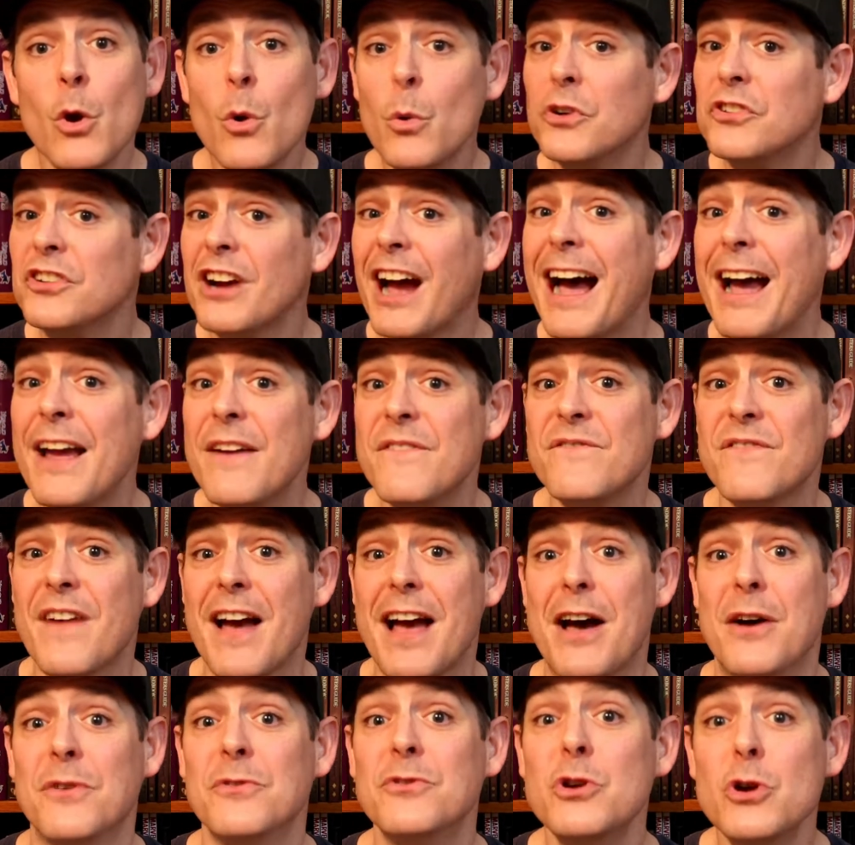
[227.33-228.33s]
which I
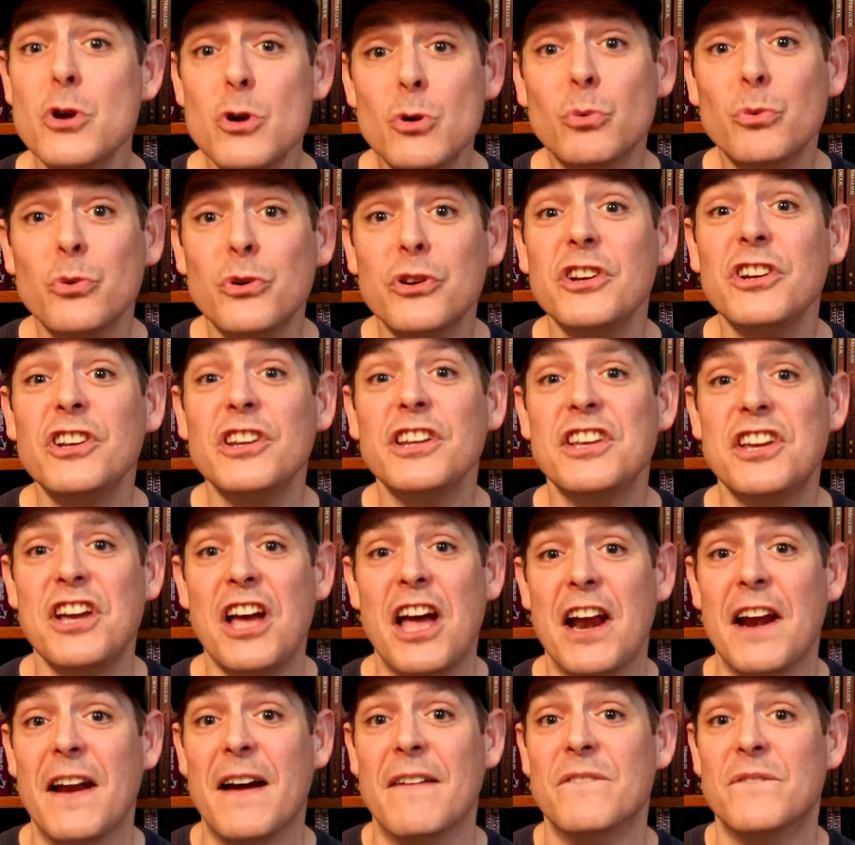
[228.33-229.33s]
found really
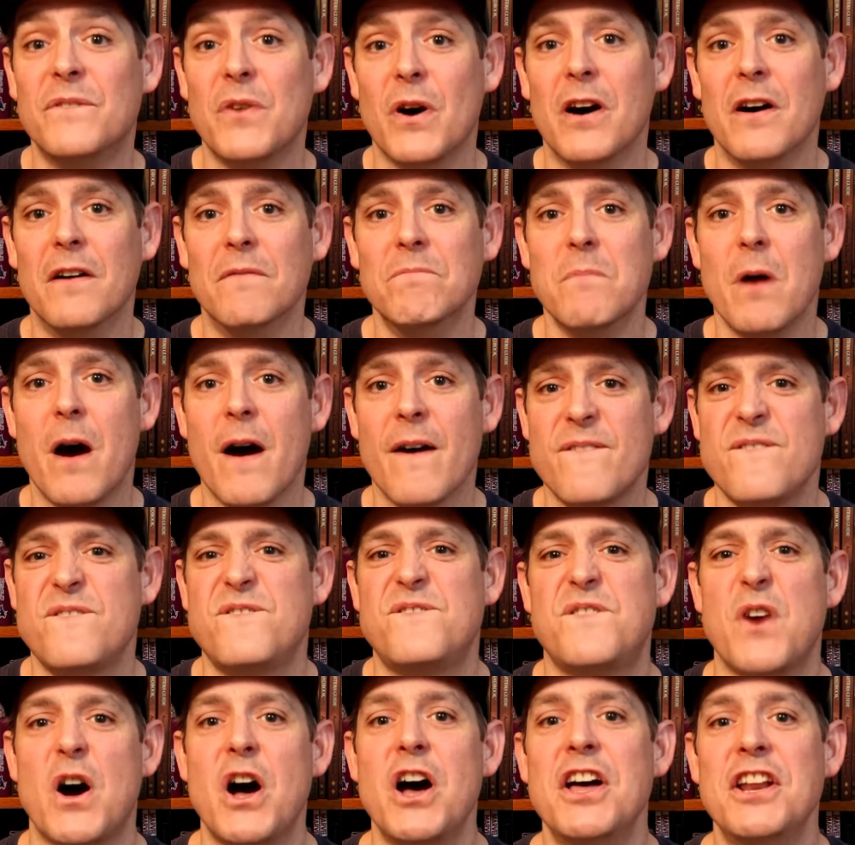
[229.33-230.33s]
kind of a
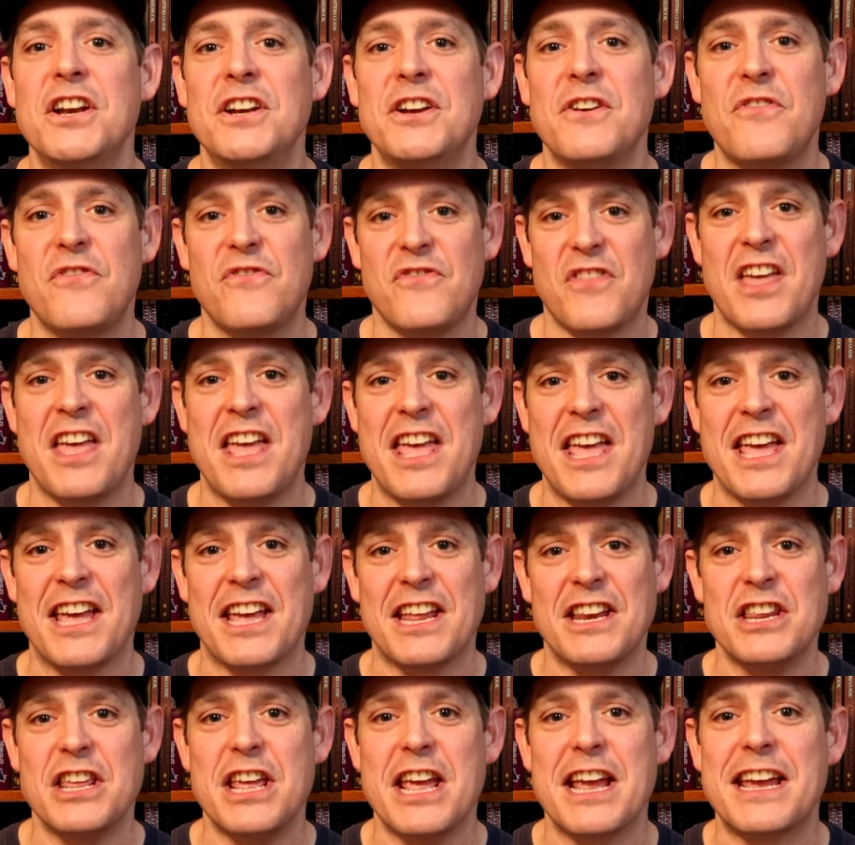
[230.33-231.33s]
fun thing,
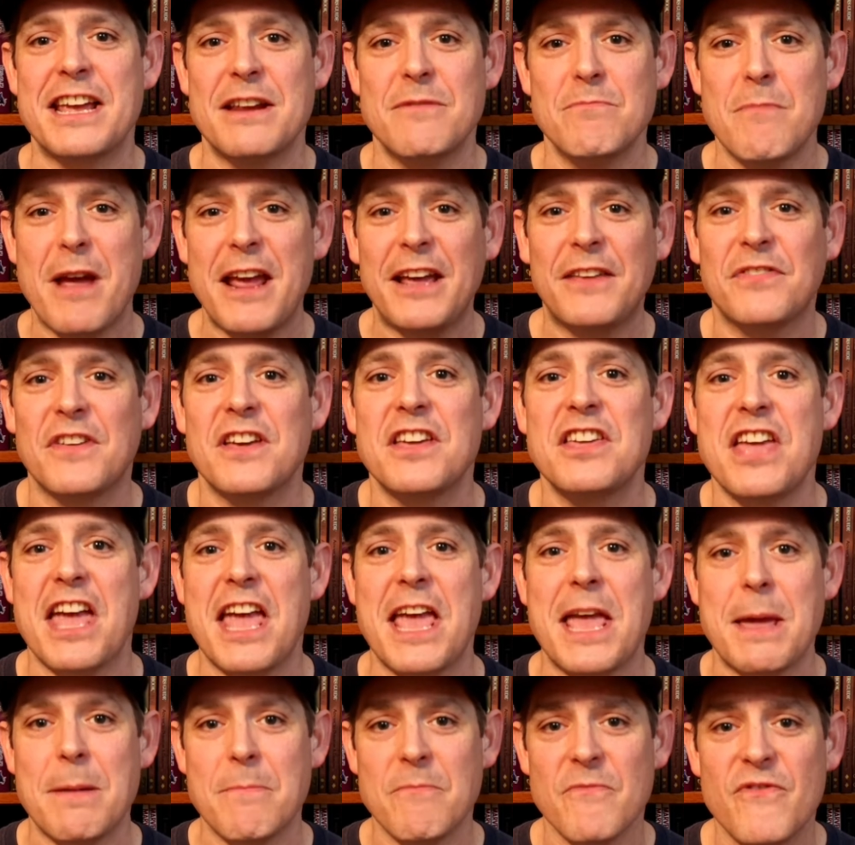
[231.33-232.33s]
and it can make the
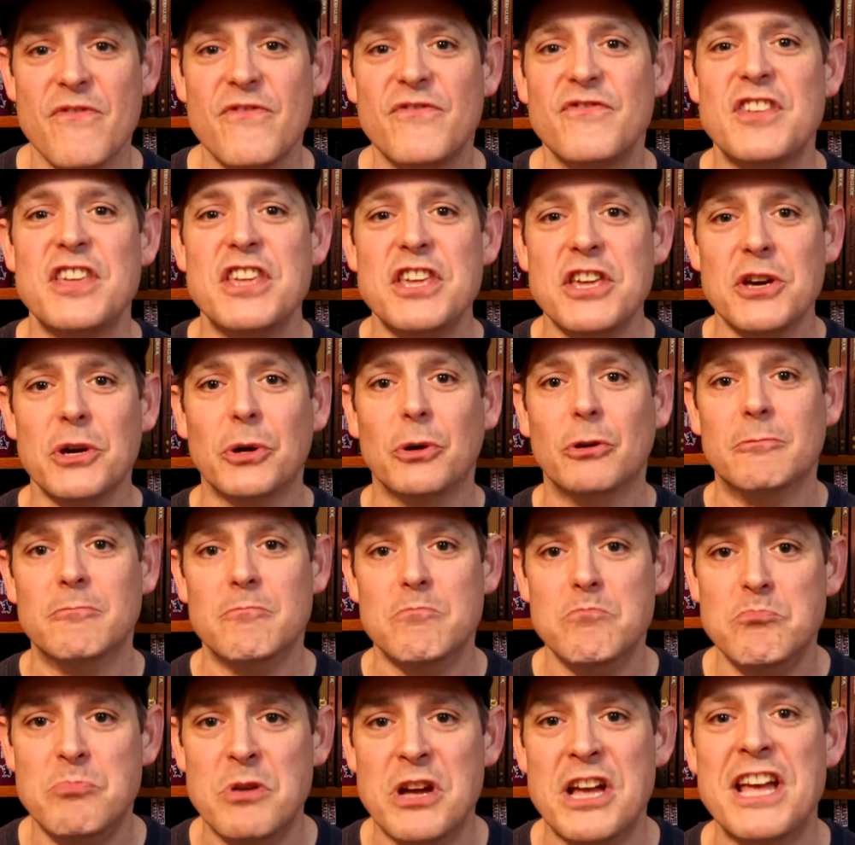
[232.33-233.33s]
game feel
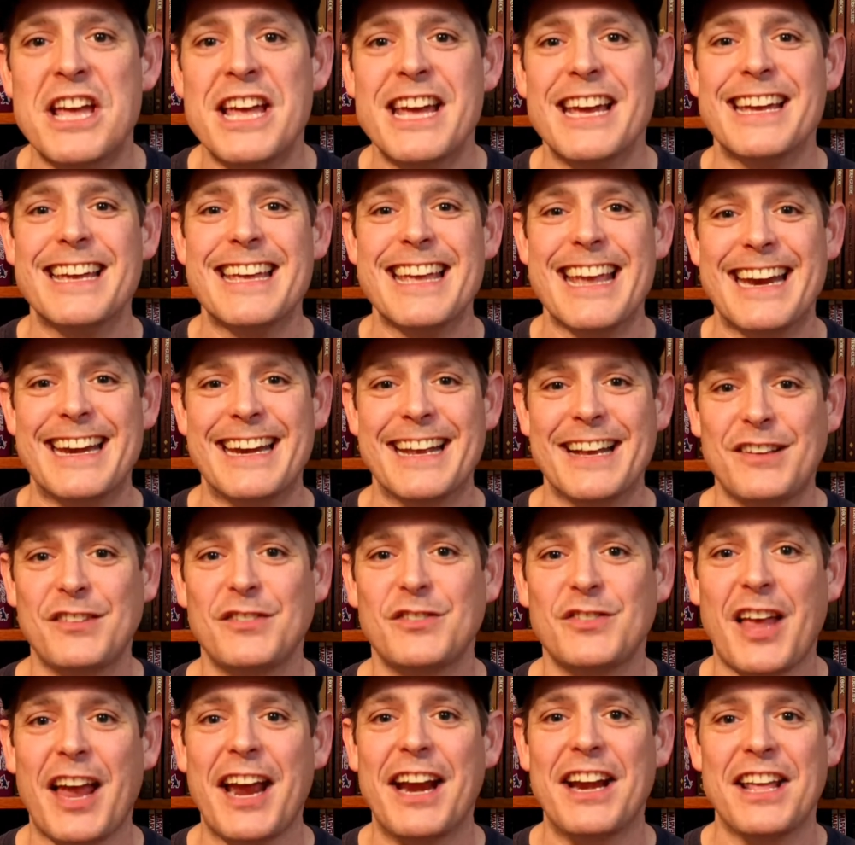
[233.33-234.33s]
big and
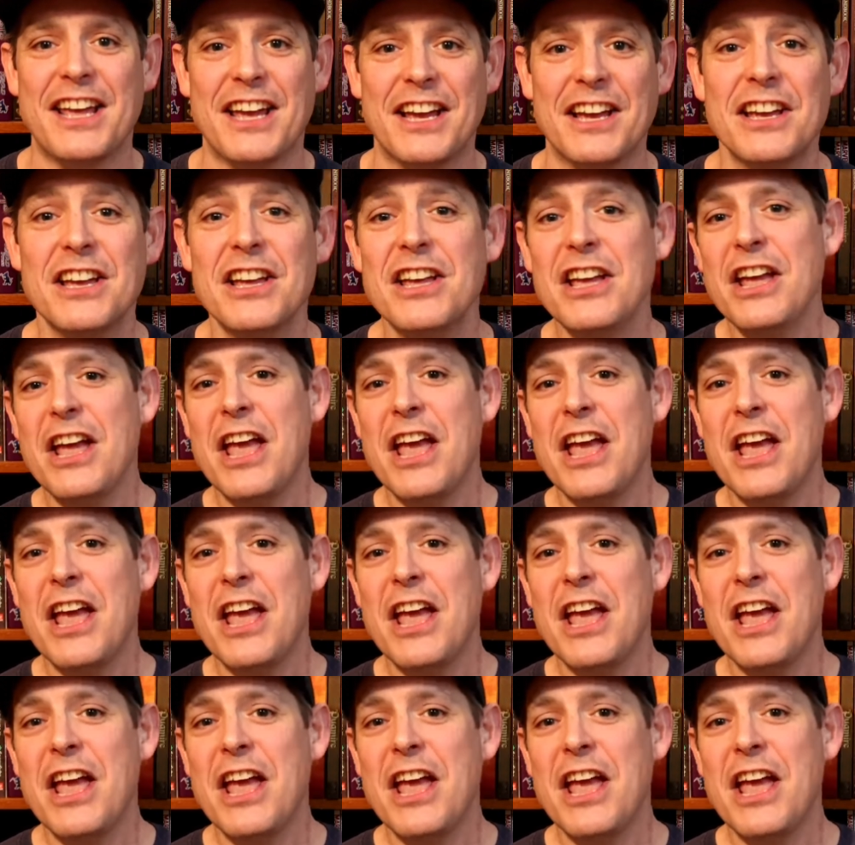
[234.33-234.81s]
exciting